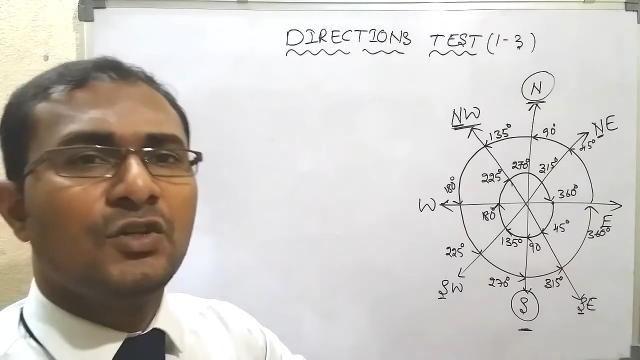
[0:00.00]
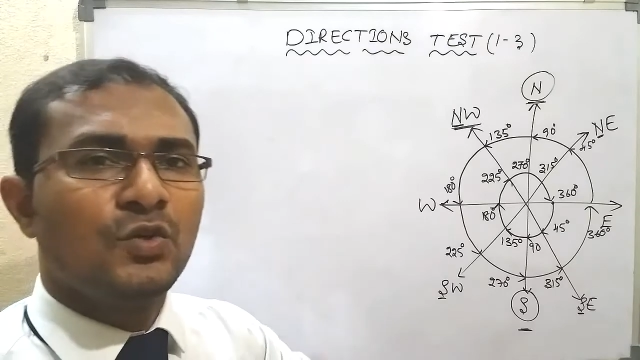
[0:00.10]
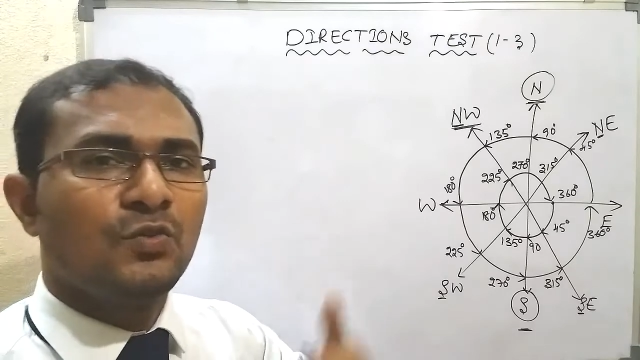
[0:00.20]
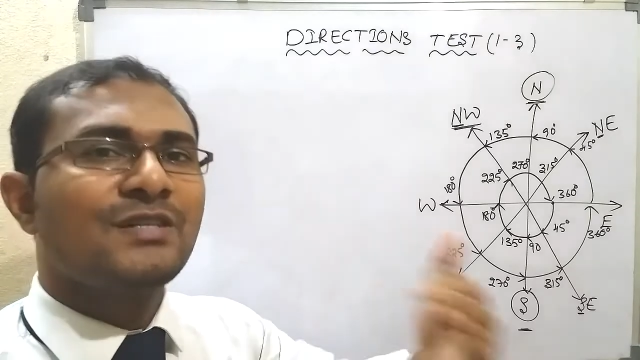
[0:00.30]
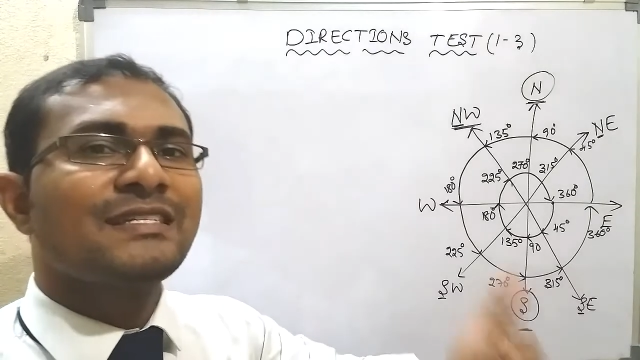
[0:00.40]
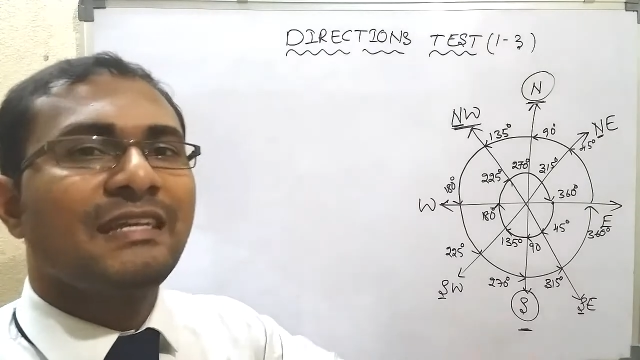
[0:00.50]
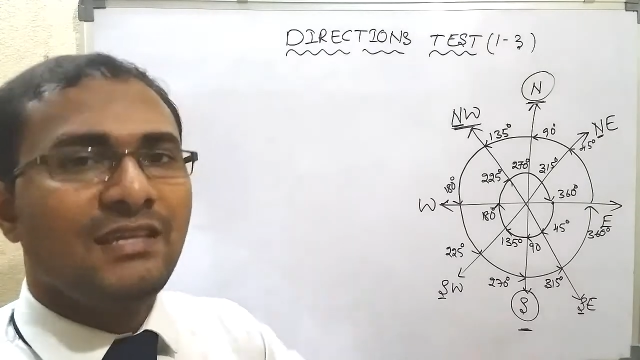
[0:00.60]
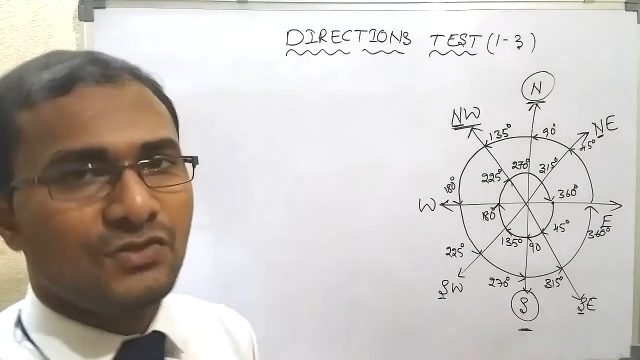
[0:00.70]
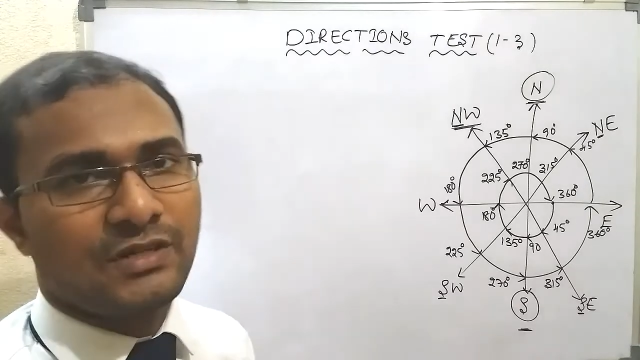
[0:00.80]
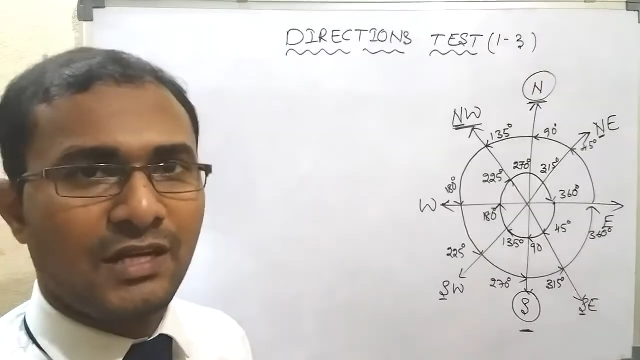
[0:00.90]
towards
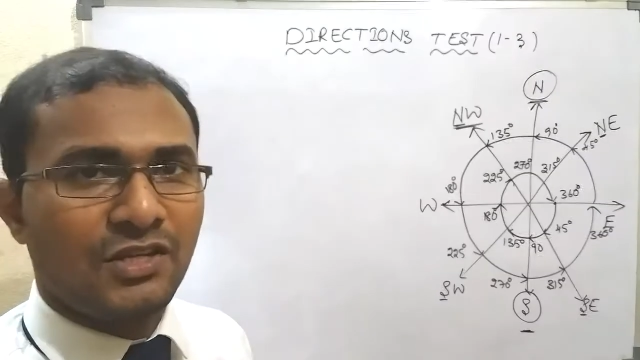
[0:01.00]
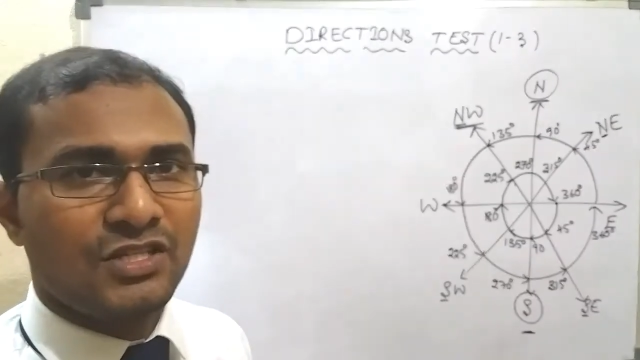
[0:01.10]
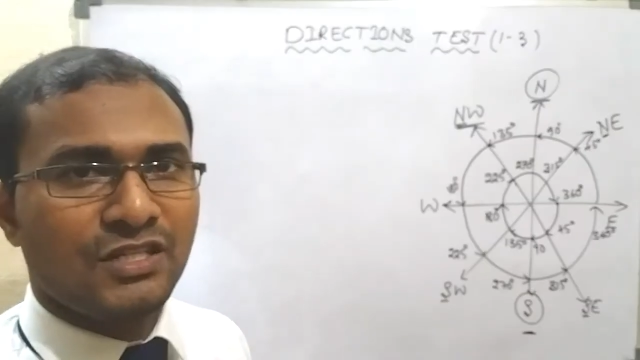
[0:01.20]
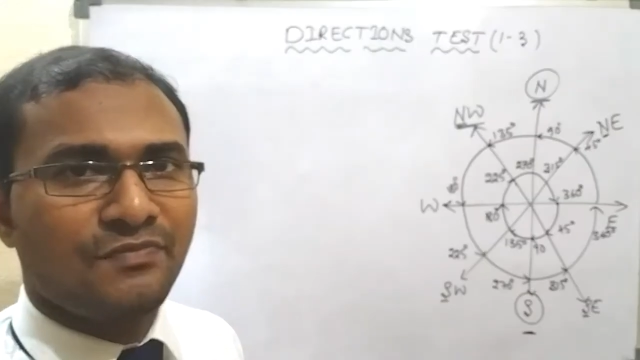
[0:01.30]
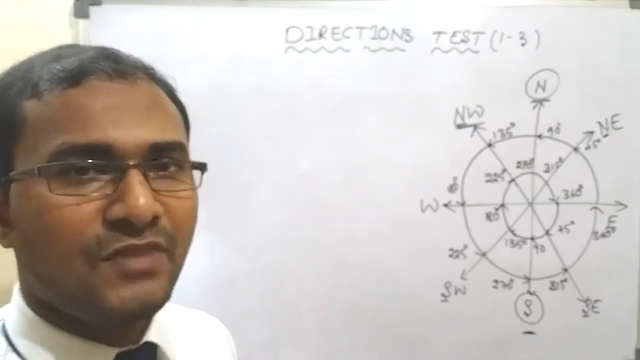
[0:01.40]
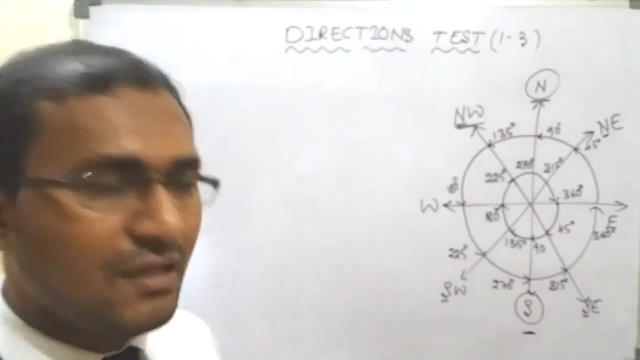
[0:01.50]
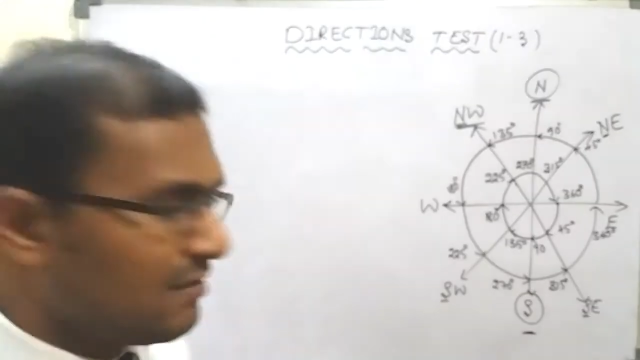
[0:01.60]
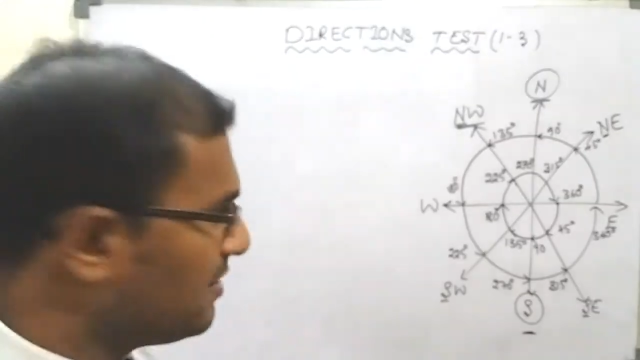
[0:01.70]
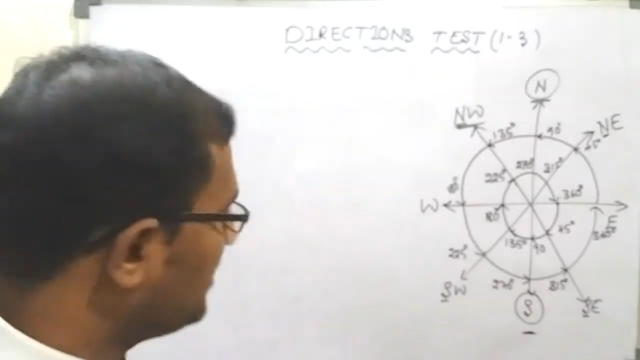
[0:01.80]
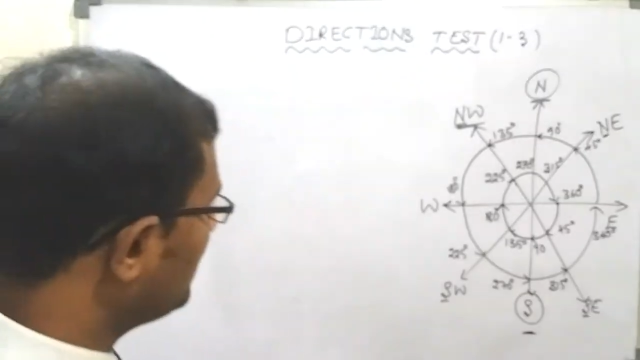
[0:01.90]
east direction,
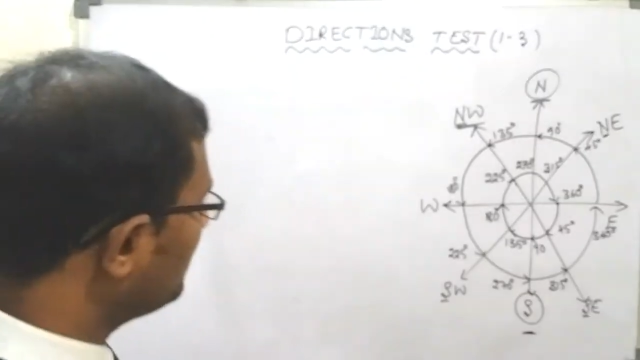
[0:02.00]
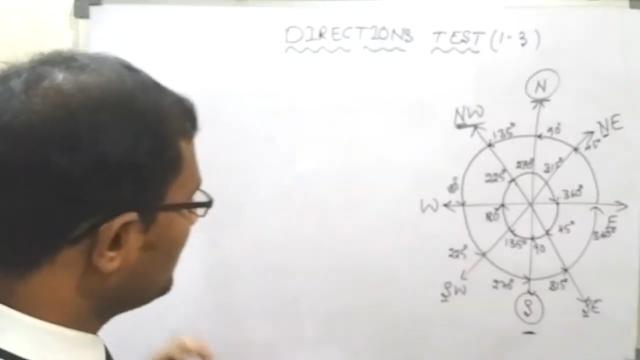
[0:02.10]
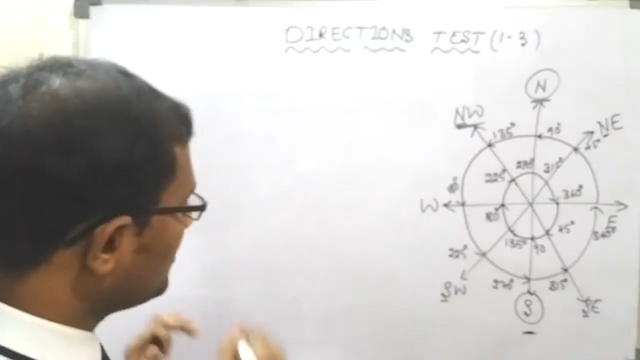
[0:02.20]
then